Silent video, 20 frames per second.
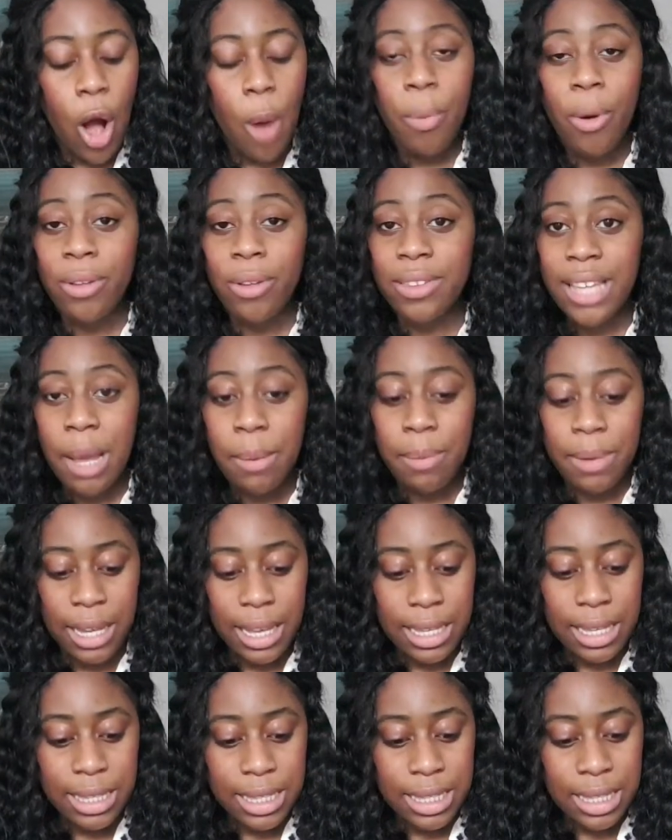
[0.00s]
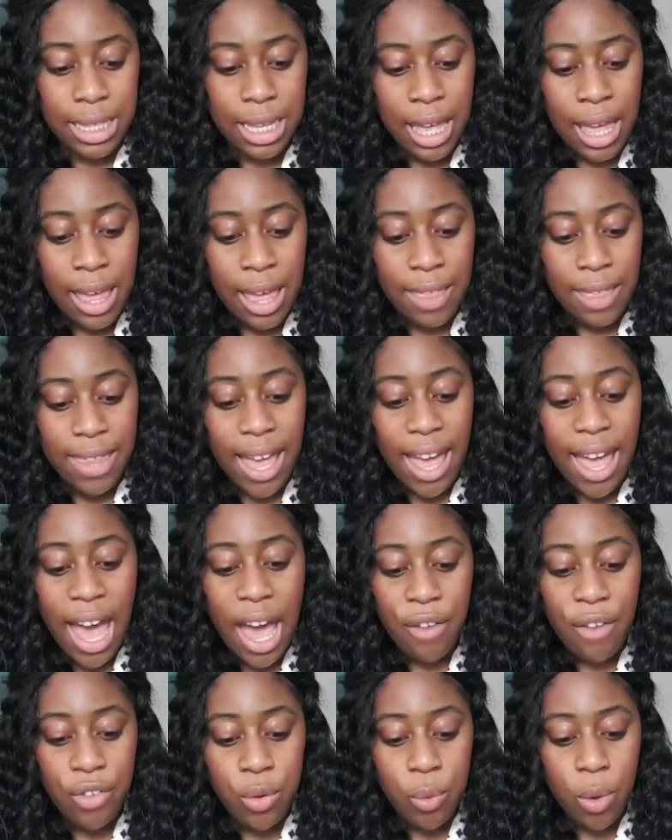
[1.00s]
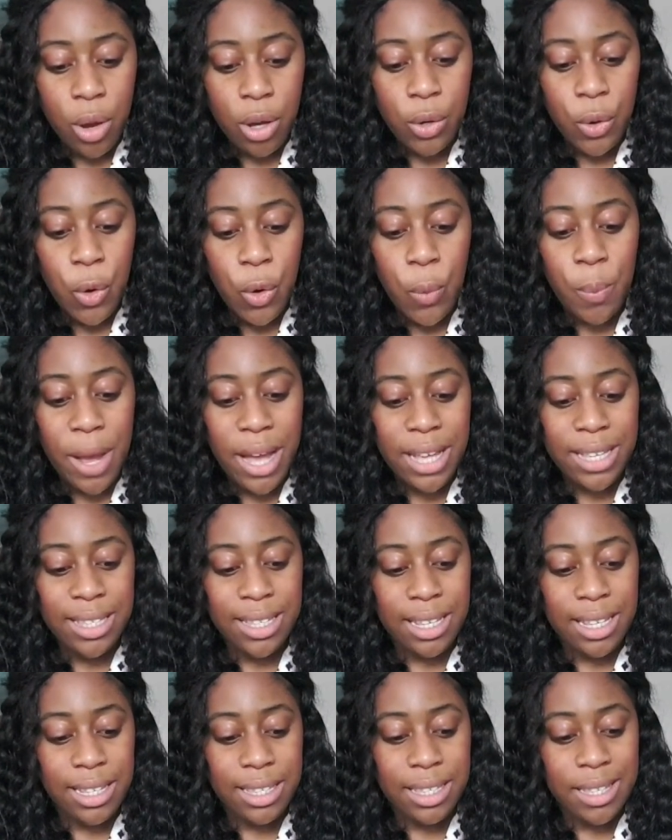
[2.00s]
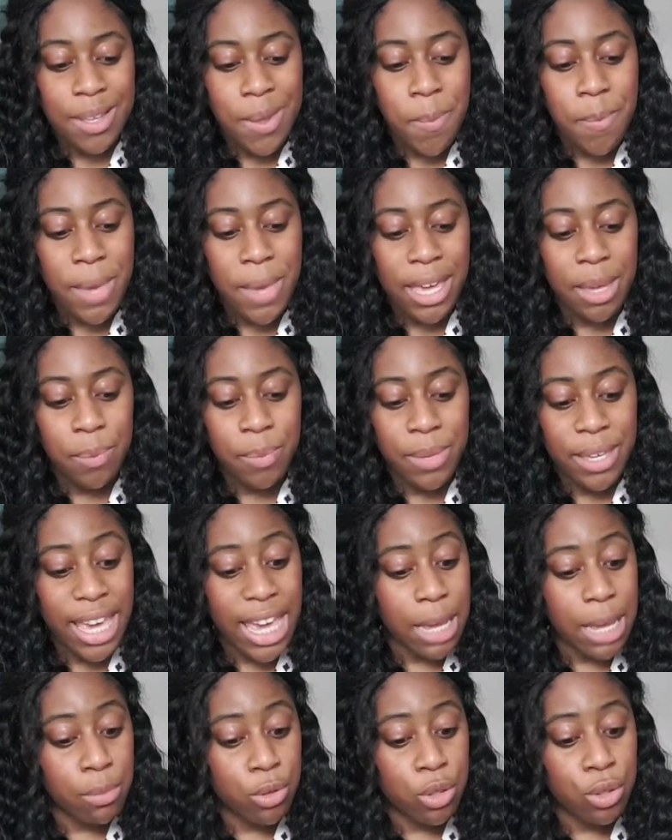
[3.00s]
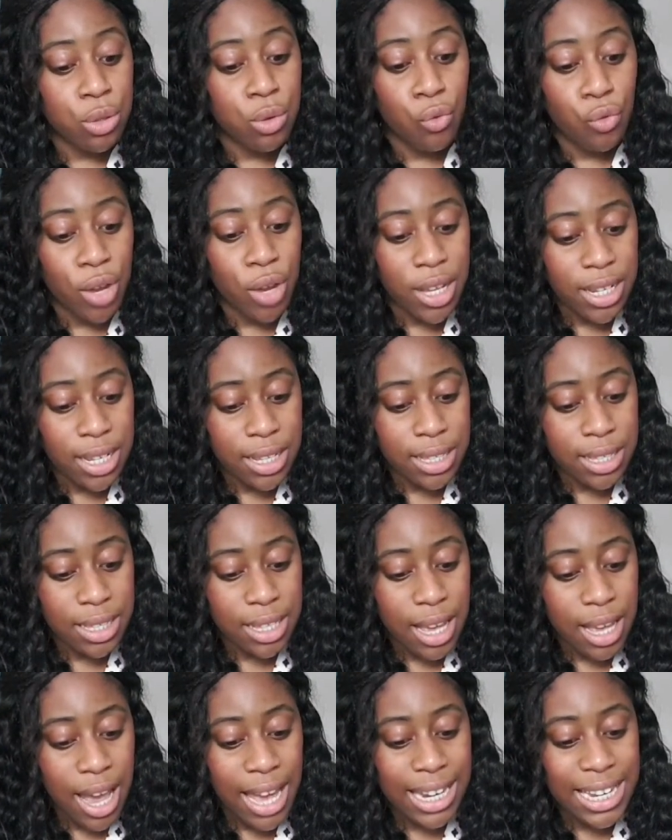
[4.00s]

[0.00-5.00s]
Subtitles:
upon tablets that everyone who passes may be able to read it